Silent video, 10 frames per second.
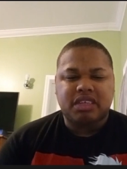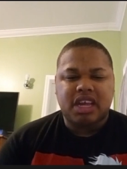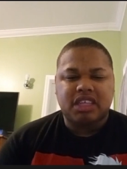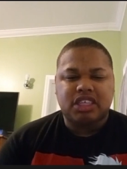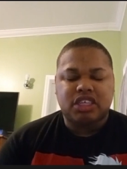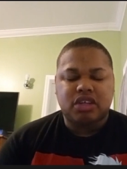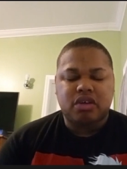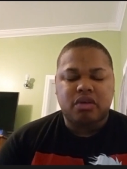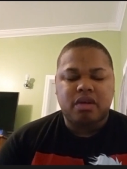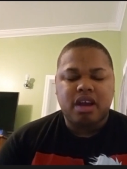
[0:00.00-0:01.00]
tend
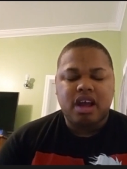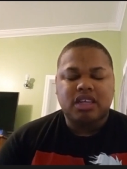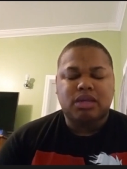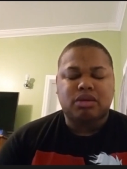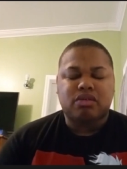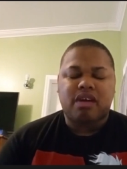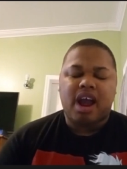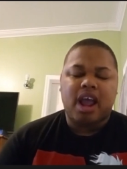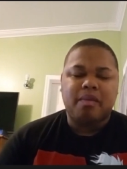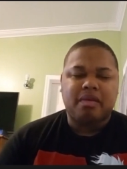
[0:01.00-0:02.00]
to
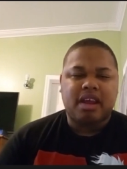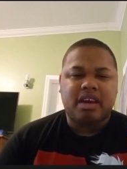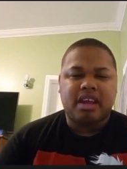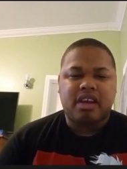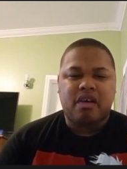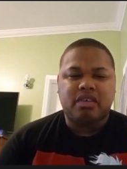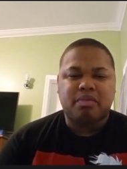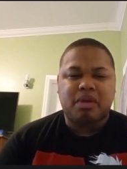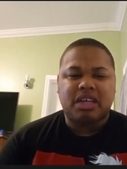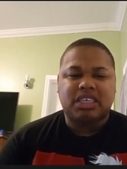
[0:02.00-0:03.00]
subscribe and then they go and
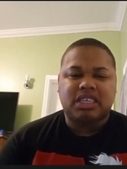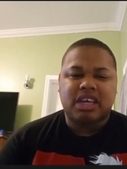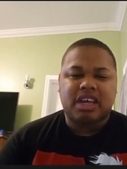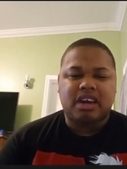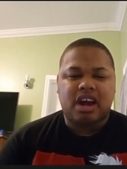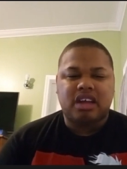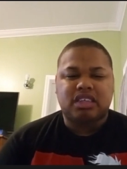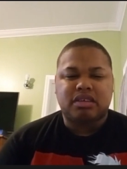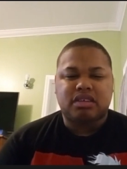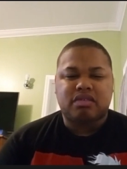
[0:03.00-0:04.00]
play slick and
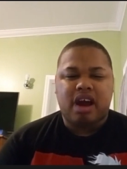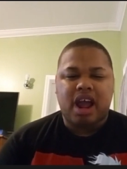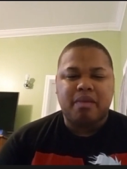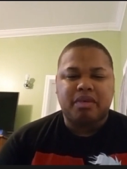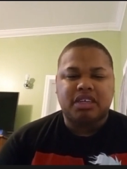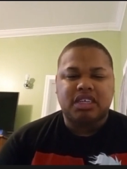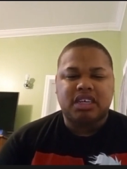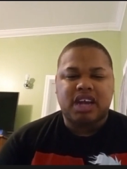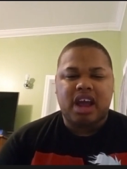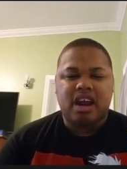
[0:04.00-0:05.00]
unsubscribe, which is
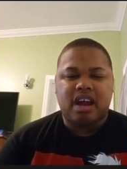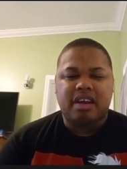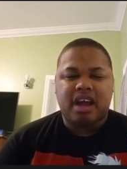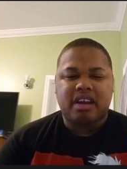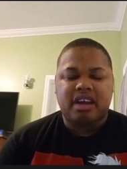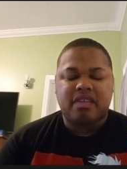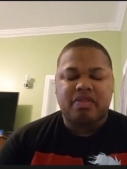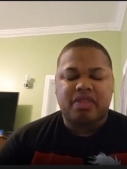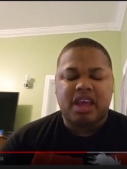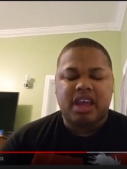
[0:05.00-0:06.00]
not not a
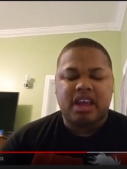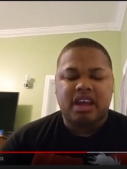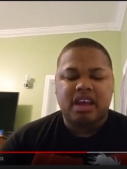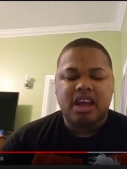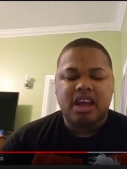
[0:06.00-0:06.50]
good thing.